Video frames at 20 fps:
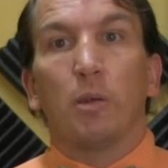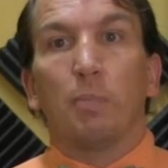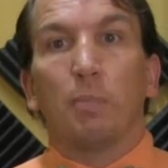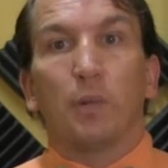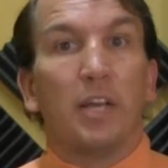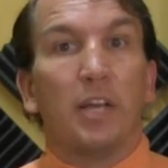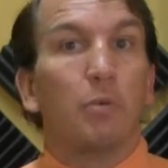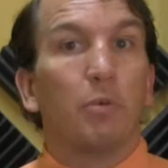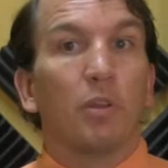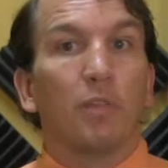
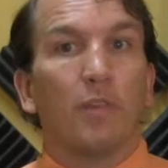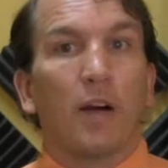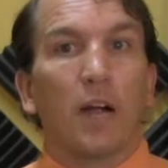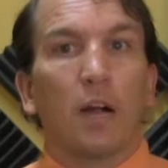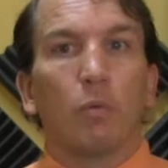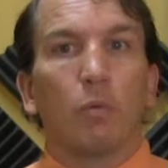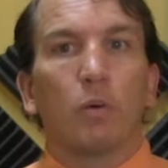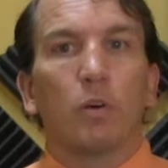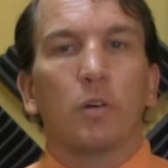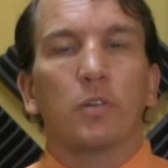playing with
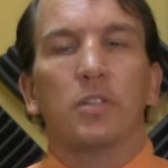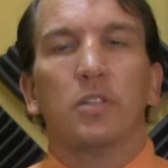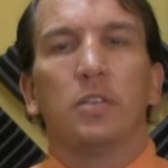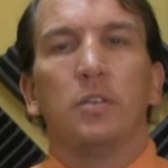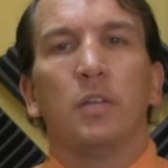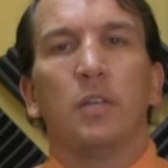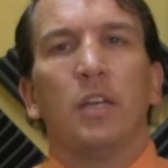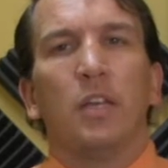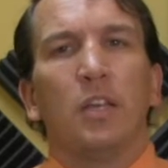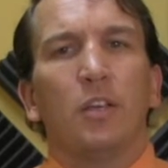fireworks,
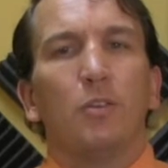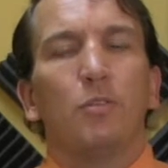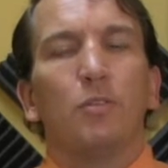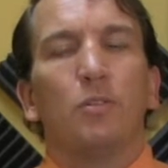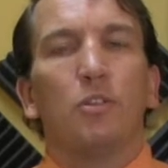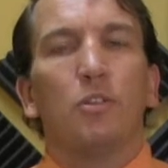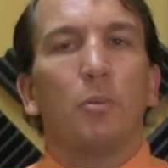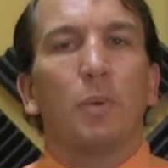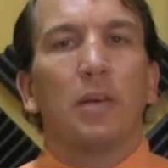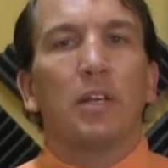and
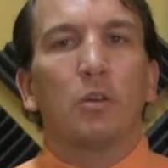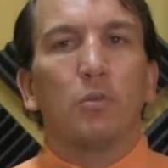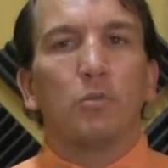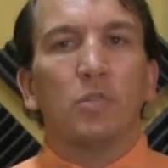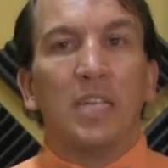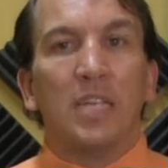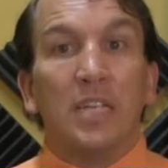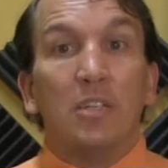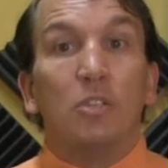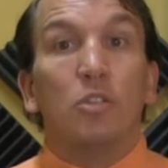nobody
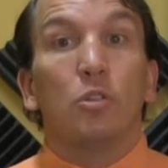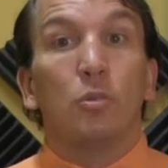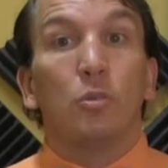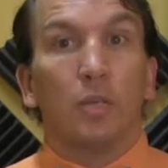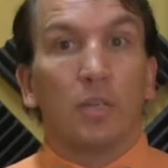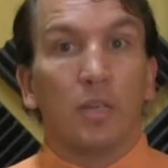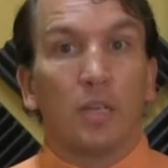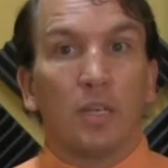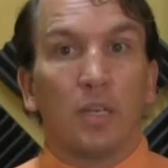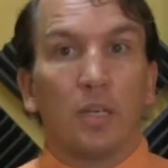goes into
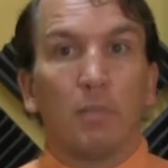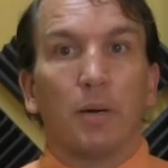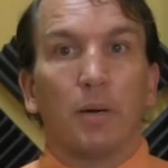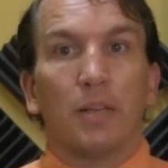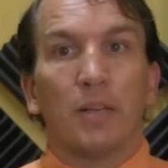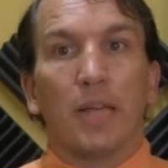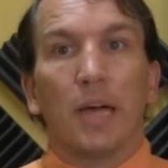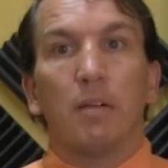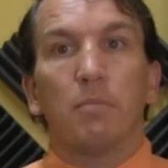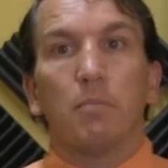it thinking
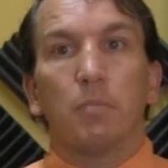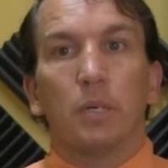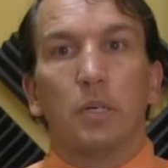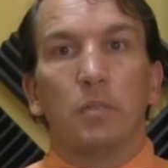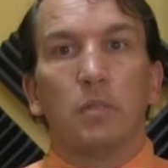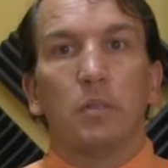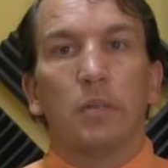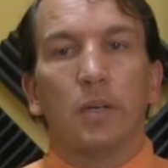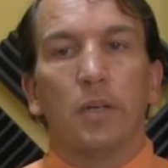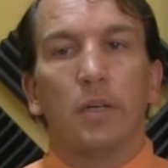about that,
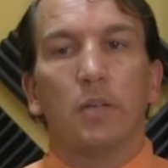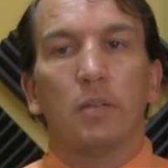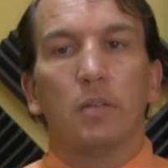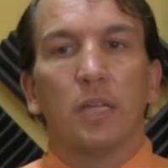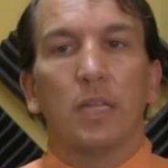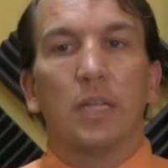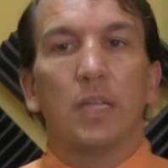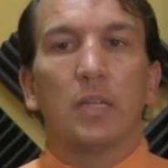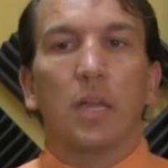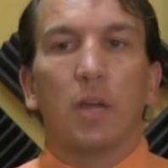but
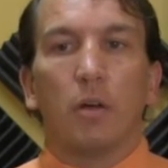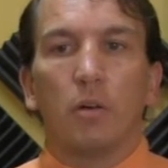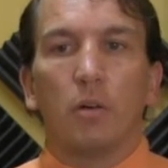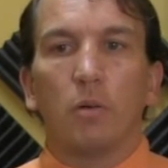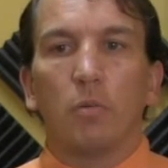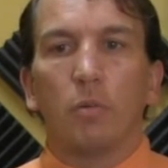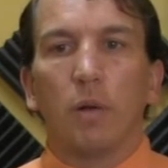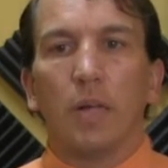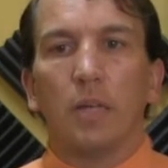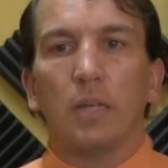they get carried
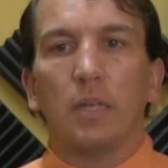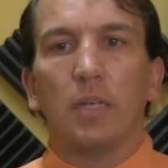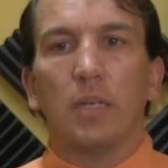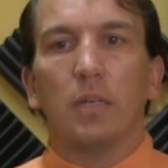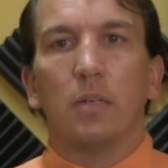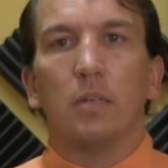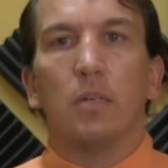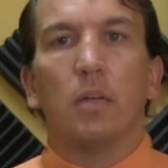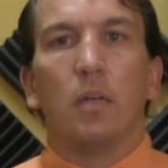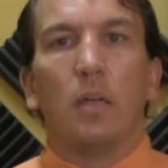away, they
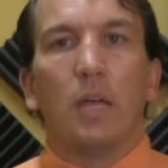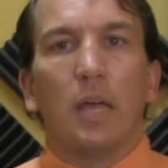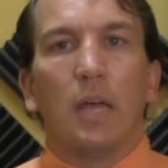get